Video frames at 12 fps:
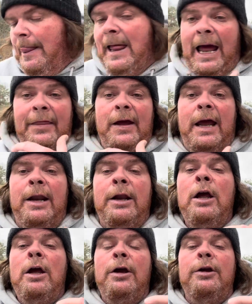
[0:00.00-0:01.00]
And then
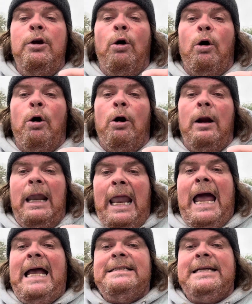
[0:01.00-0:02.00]
your
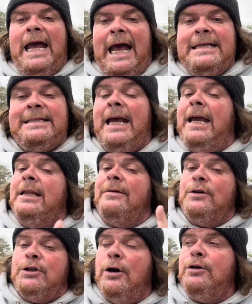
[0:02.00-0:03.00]
last essay, the
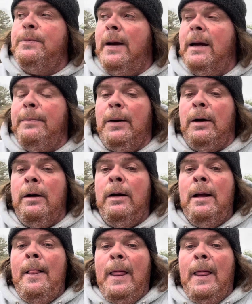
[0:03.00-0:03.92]
research paper,